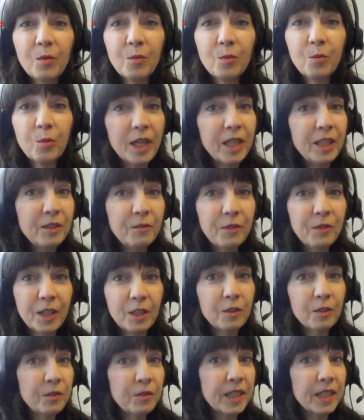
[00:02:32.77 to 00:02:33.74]
red
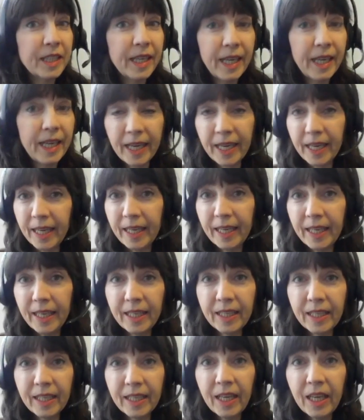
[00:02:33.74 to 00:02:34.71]
velvet
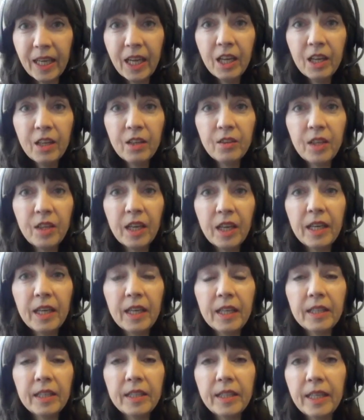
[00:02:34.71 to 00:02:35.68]
cake
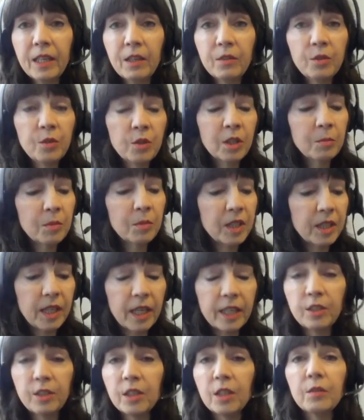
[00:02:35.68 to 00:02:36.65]
that now normally
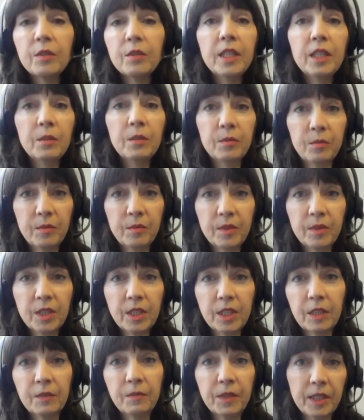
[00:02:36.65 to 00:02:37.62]
I don't eat
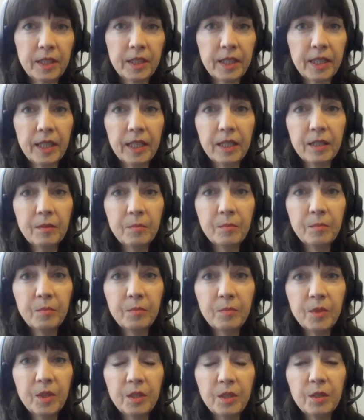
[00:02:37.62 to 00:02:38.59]
stuff like that.
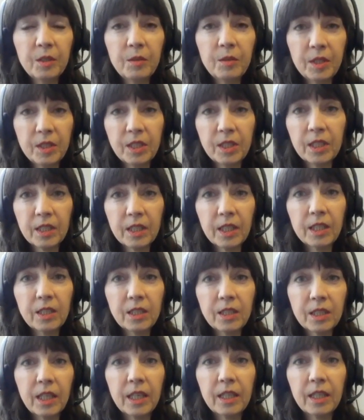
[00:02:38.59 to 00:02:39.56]

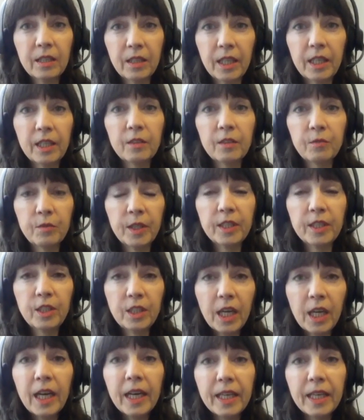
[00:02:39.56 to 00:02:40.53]
It's got a lot of red
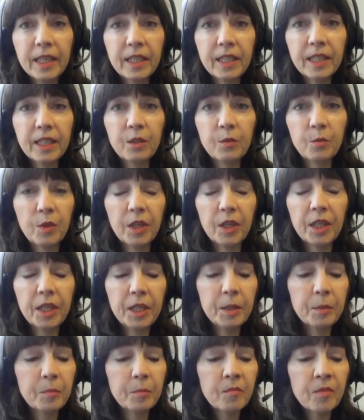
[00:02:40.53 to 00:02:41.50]
dye in it,
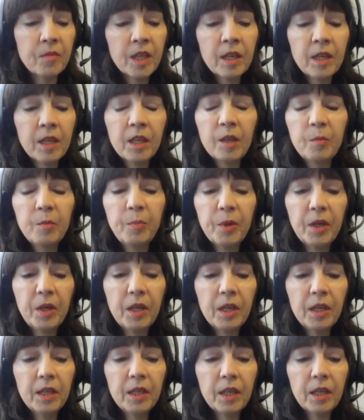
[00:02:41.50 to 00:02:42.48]
right?
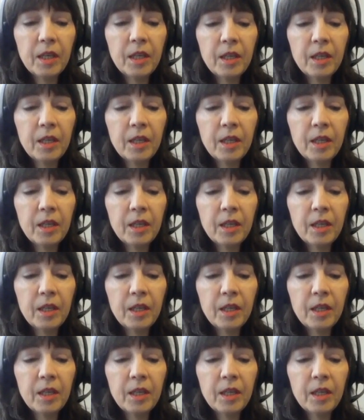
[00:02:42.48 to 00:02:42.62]
But